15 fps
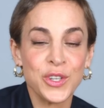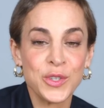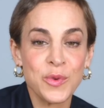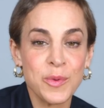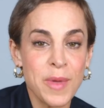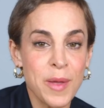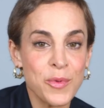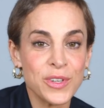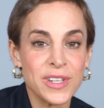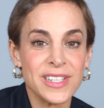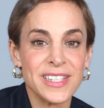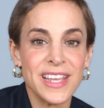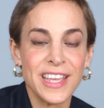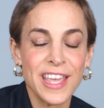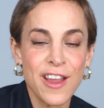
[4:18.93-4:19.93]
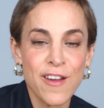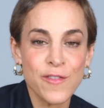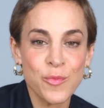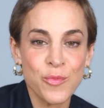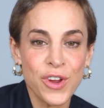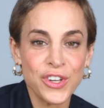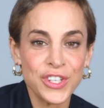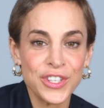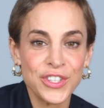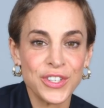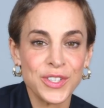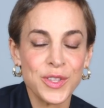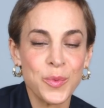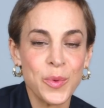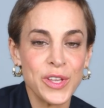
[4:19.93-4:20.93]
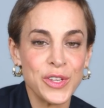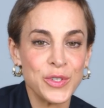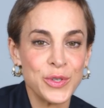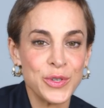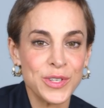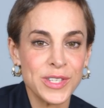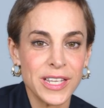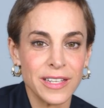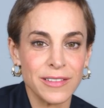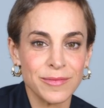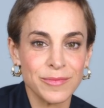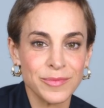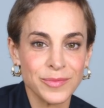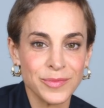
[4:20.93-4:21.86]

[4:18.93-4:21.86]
just remember to take care of your brushes just the way you do your skin.